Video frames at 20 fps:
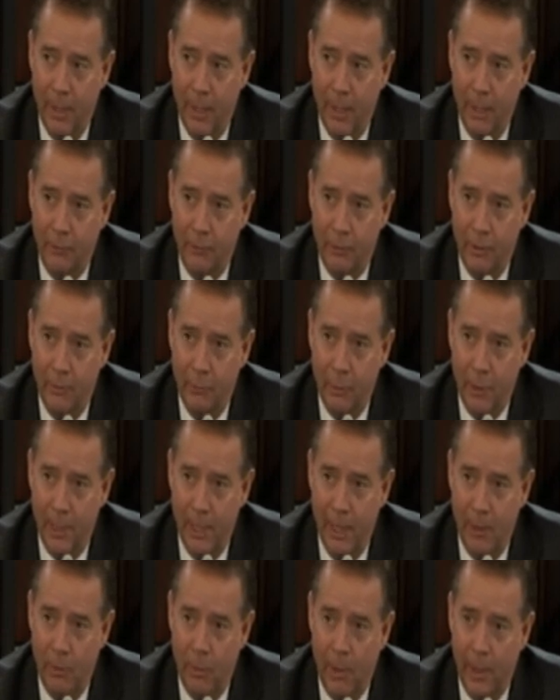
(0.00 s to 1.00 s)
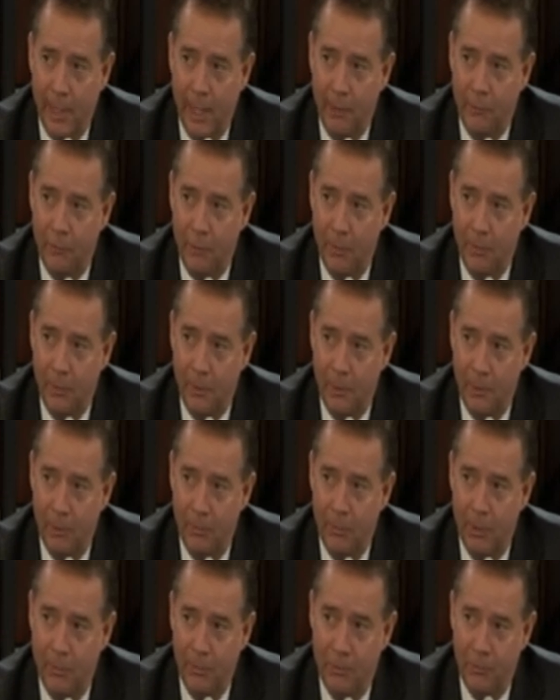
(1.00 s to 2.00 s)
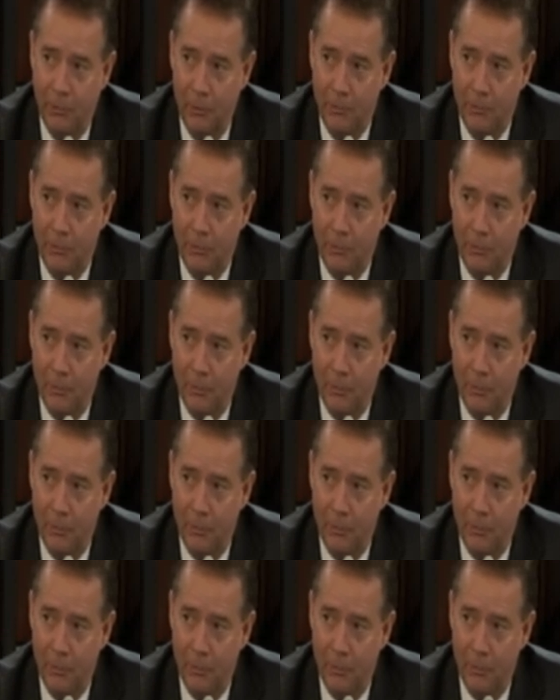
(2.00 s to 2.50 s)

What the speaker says: and see if we can't work out something to be of assistance